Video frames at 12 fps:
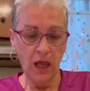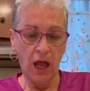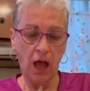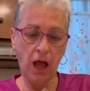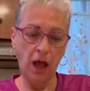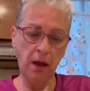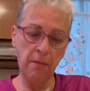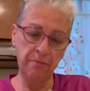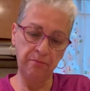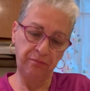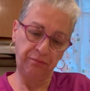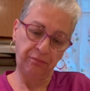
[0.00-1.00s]

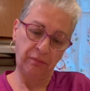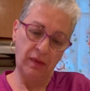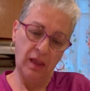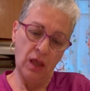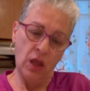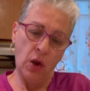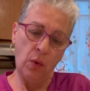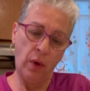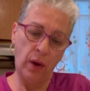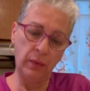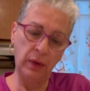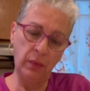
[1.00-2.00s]
Um,
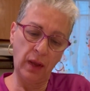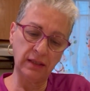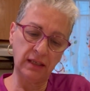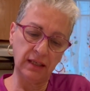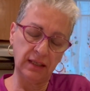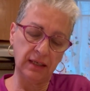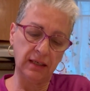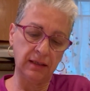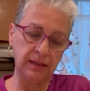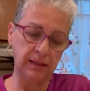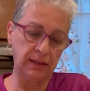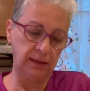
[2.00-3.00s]
when we went to
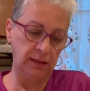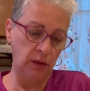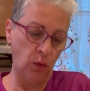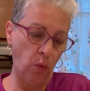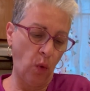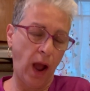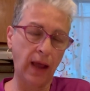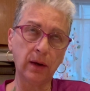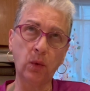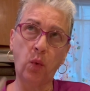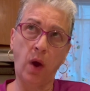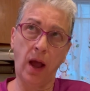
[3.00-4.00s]
the
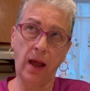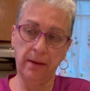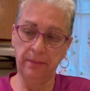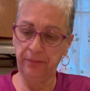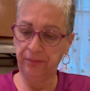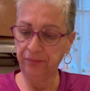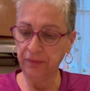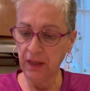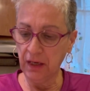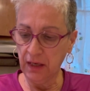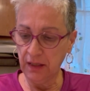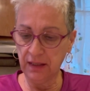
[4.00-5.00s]
Wadawa,
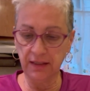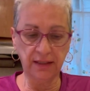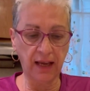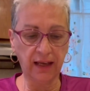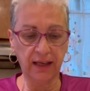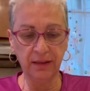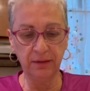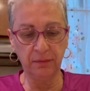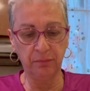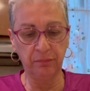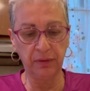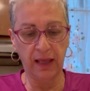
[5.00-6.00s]
the second
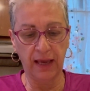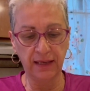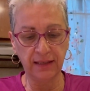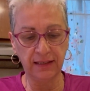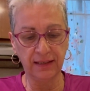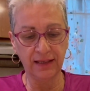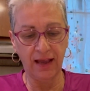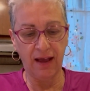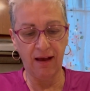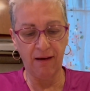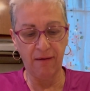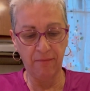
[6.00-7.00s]
place,
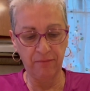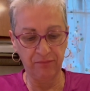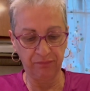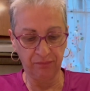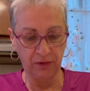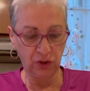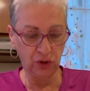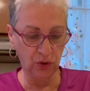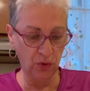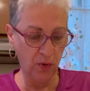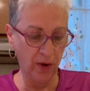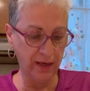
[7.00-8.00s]
um,
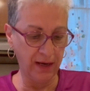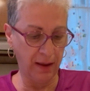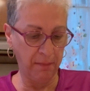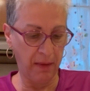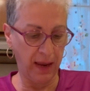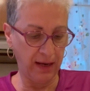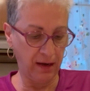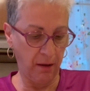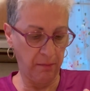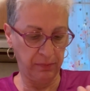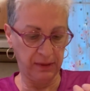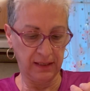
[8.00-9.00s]
Sean made
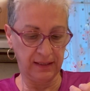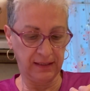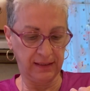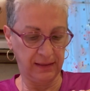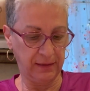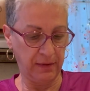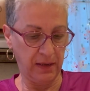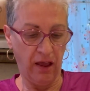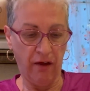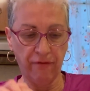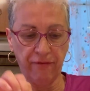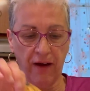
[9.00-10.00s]
up this
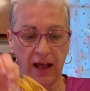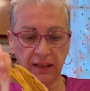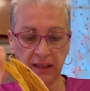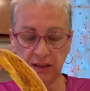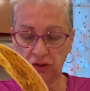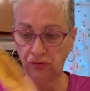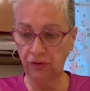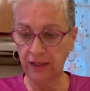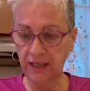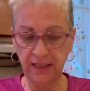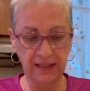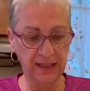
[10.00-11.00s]
vodka drink.
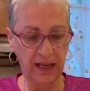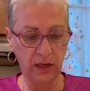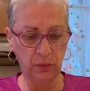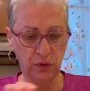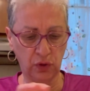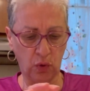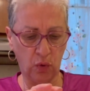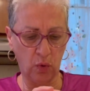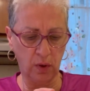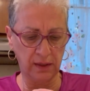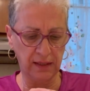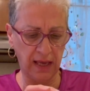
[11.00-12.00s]
He said it was
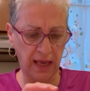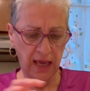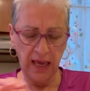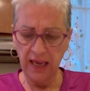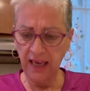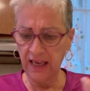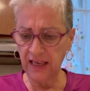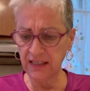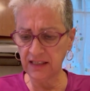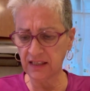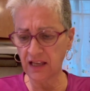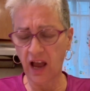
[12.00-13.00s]
called
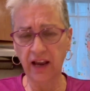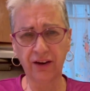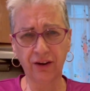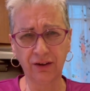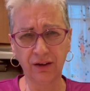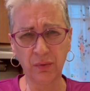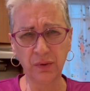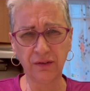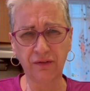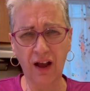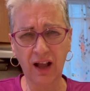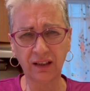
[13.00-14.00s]
East Cider. It was
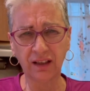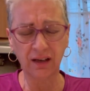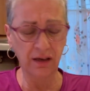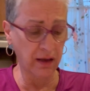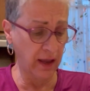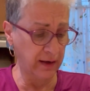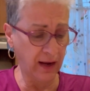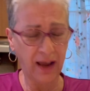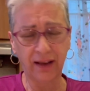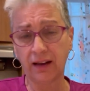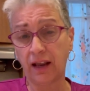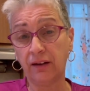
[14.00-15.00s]
vodka, and
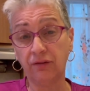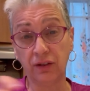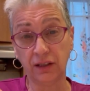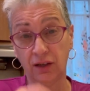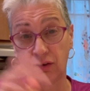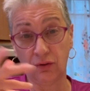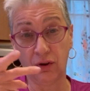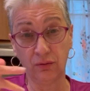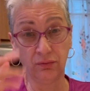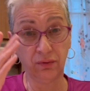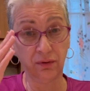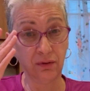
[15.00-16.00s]
I, I really don't know
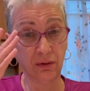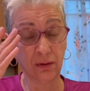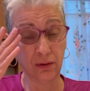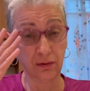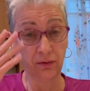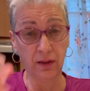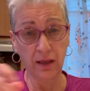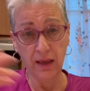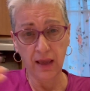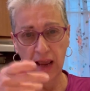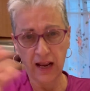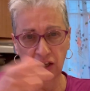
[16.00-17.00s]
the.
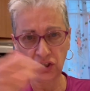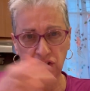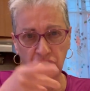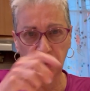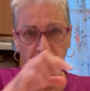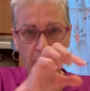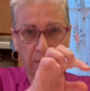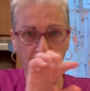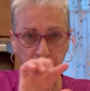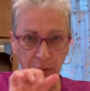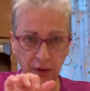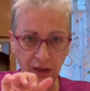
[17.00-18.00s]
And he shook it up and he
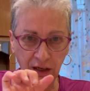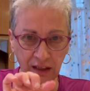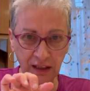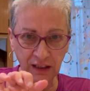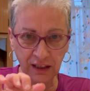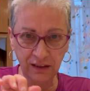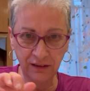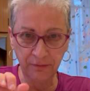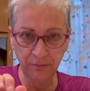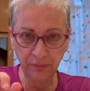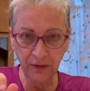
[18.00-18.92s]
put it in the little